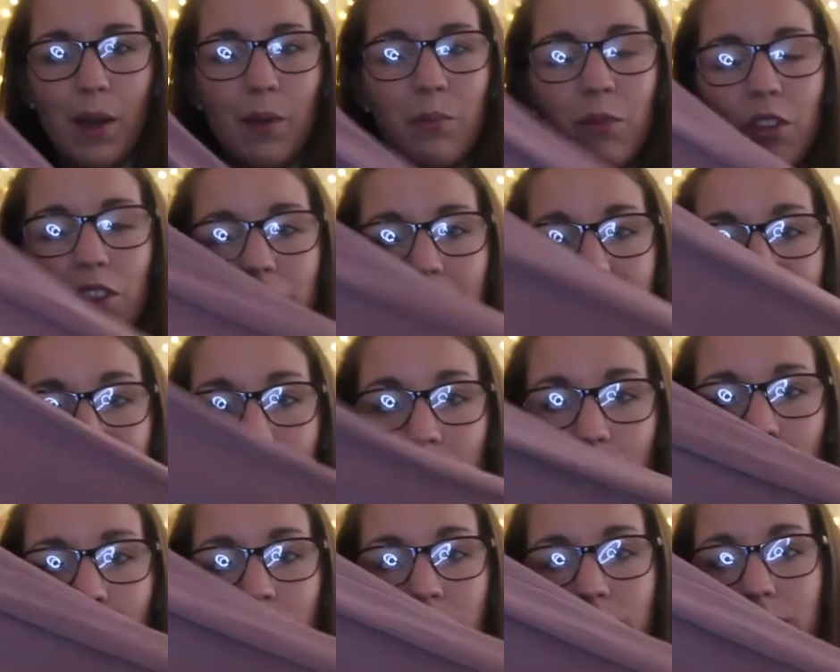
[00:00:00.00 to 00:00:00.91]
And with
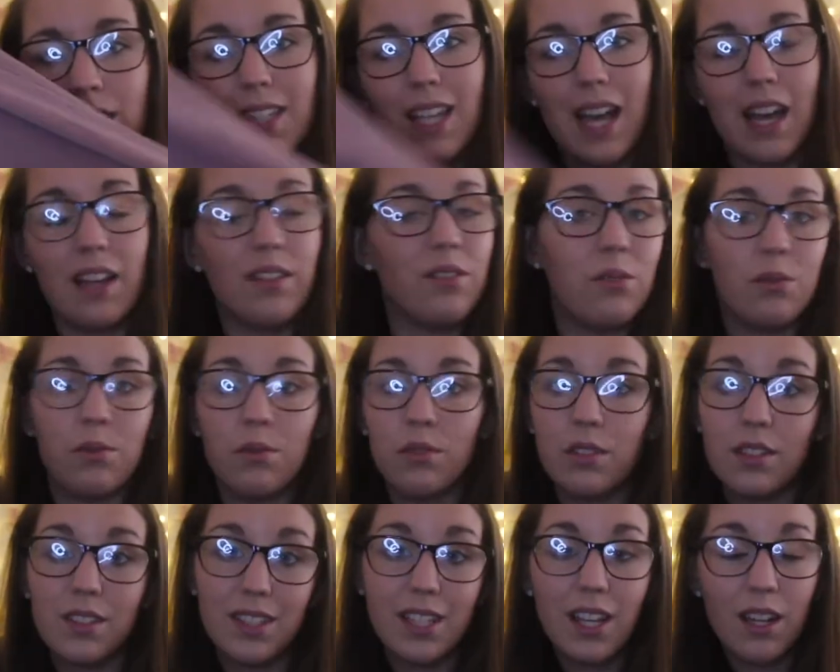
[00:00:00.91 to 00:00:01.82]
little
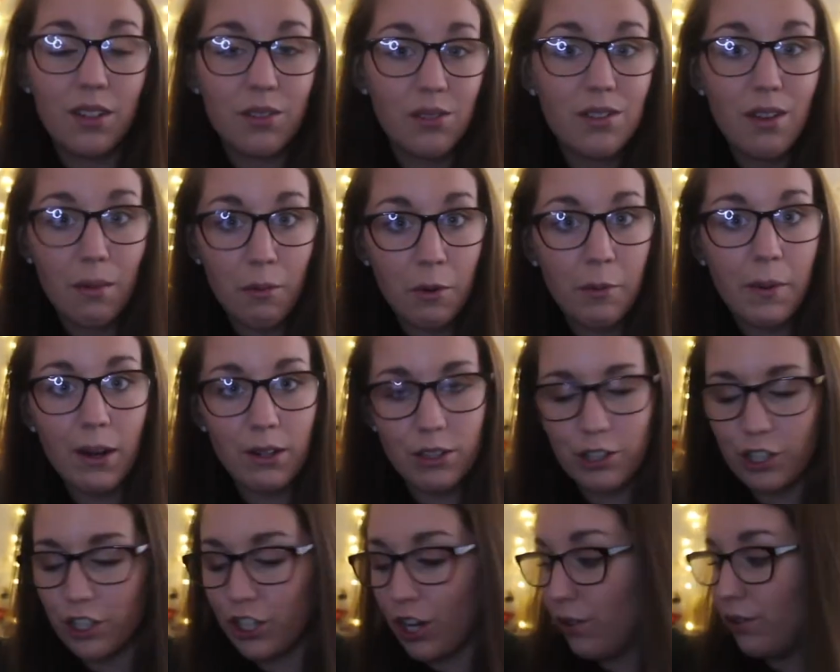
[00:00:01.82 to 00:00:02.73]
sandals that I'm
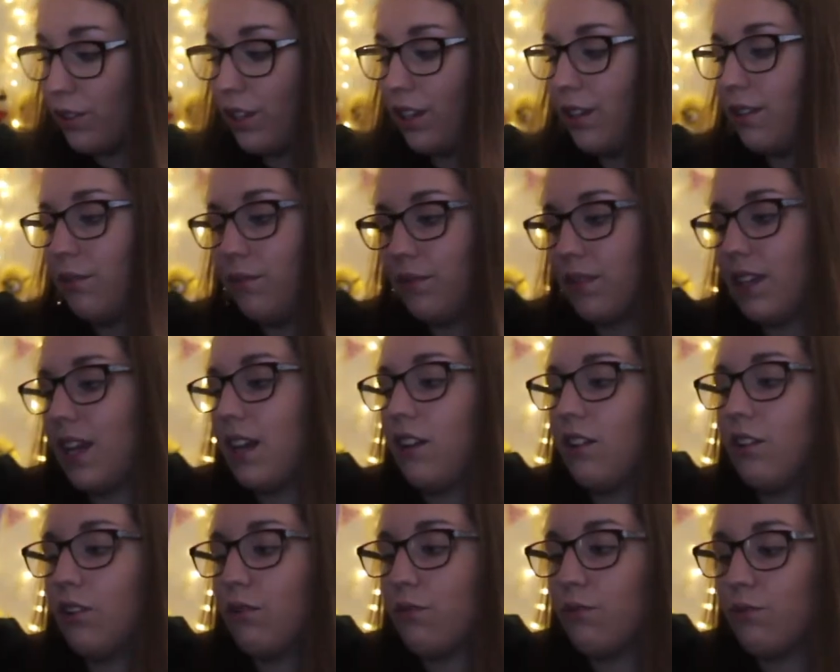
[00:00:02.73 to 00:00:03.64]
about to show you, they
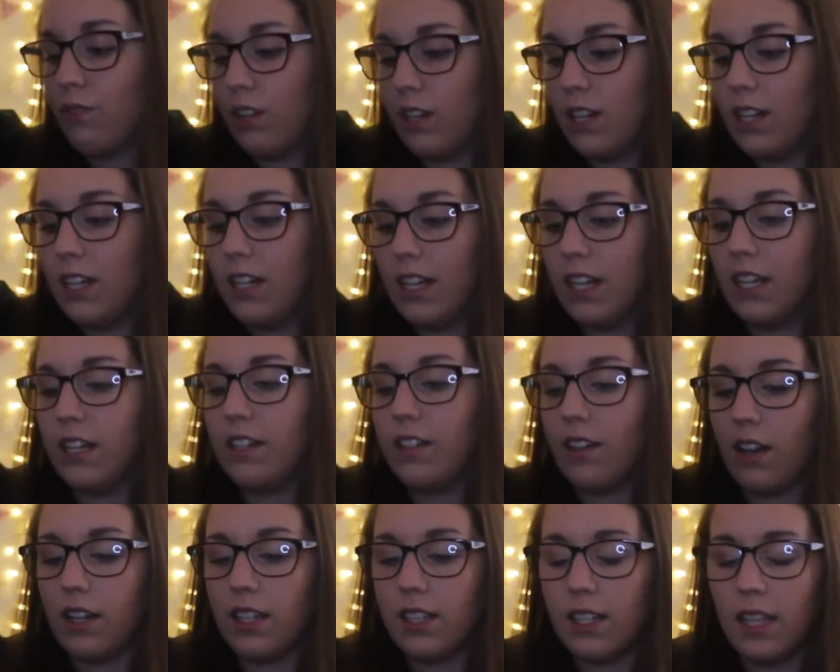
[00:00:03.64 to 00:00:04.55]
look really
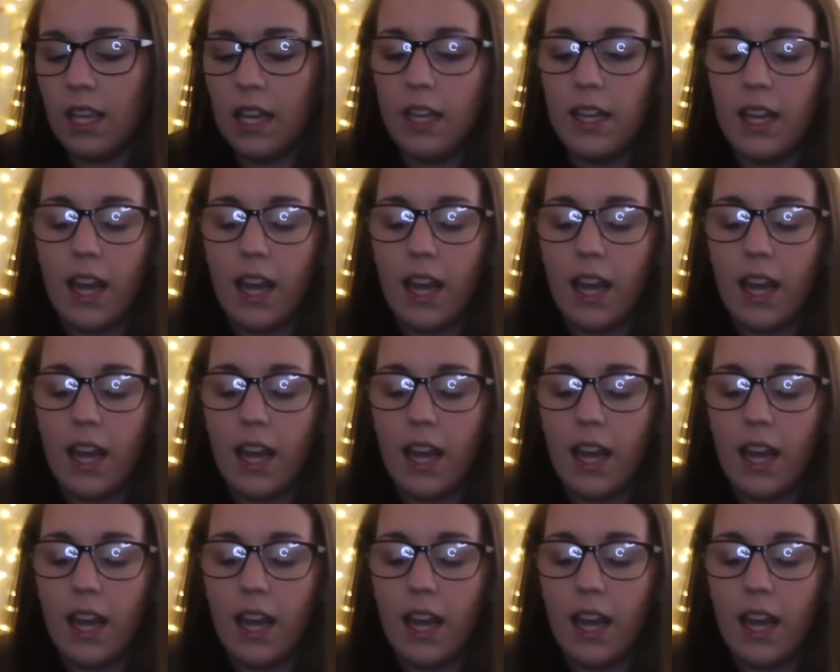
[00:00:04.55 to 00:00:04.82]
nice.